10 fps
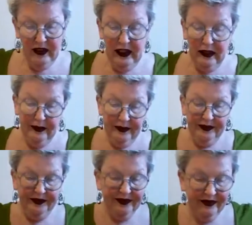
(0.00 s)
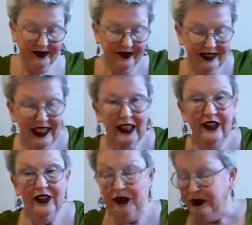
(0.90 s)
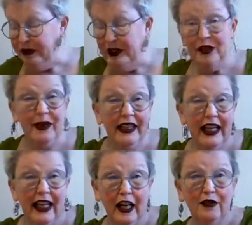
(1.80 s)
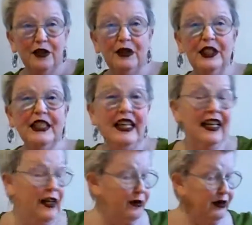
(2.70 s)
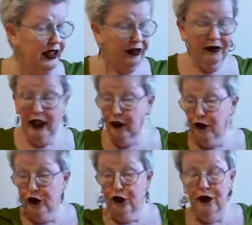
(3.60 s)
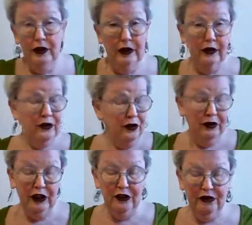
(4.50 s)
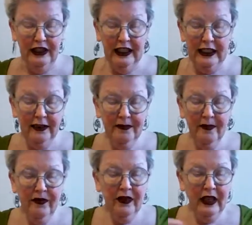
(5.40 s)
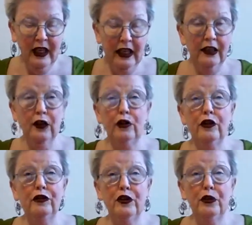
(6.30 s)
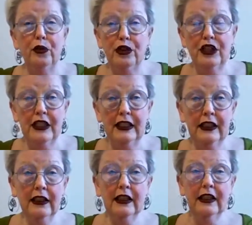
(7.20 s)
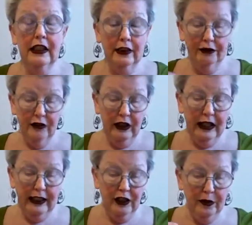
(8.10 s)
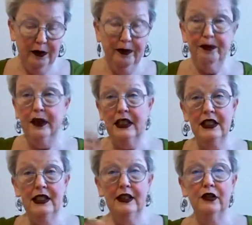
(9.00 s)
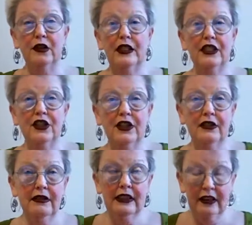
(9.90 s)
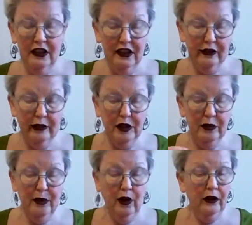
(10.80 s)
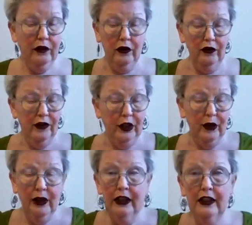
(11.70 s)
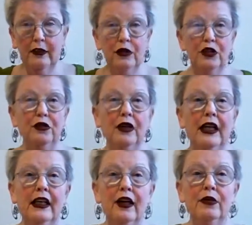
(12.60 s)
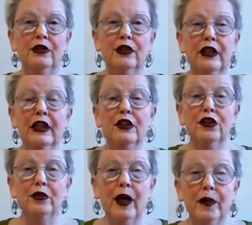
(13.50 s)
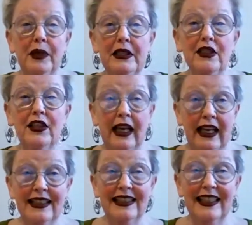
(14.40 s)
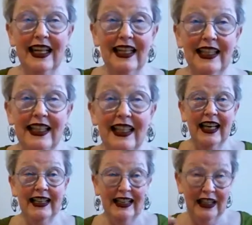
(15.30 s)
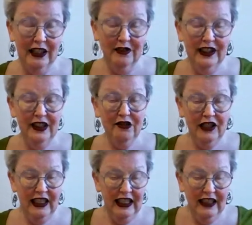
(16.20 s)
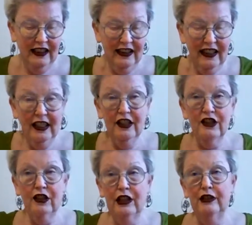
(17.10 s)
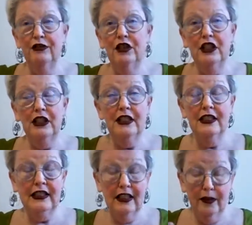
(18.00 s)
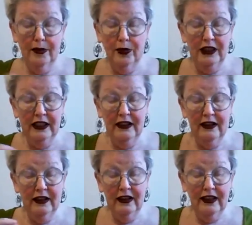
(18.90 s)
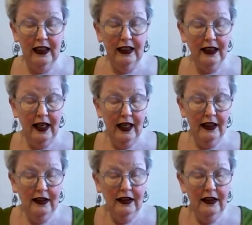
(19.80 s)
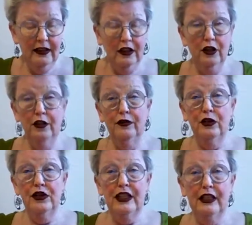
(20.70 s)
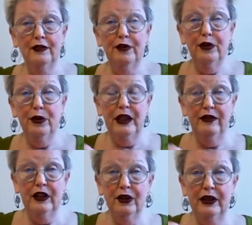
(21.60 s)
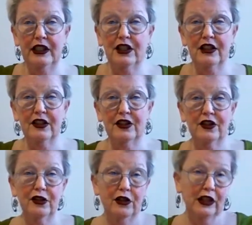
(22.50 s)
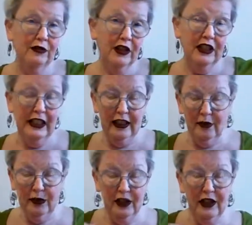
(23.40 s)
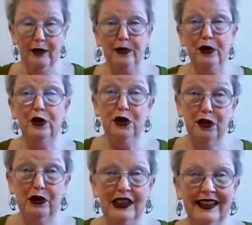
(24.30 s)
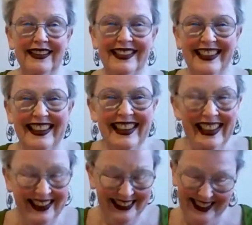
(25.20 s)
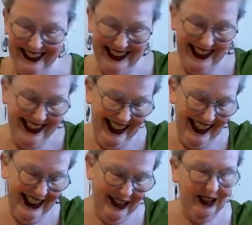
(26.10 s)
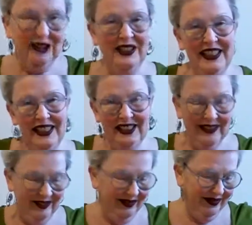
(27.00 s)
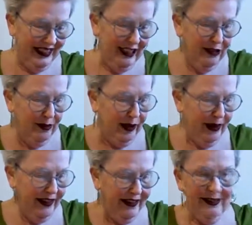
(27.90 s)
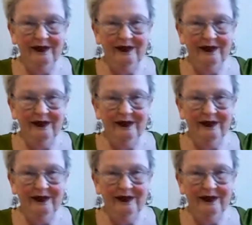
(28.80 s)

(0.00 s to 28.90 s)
Yeah. So we'll read about that afterwards. We'll get right on to doing your reading. And those of you watching, if you'd like to paste in a question in the description box, you're very welcome to, and I will do my best to answer that at the end of this reading. So if you just put in the star sign of yourself or wherever the question's concerned, if it's another person, put 2 in. And then your question. I'll do my best.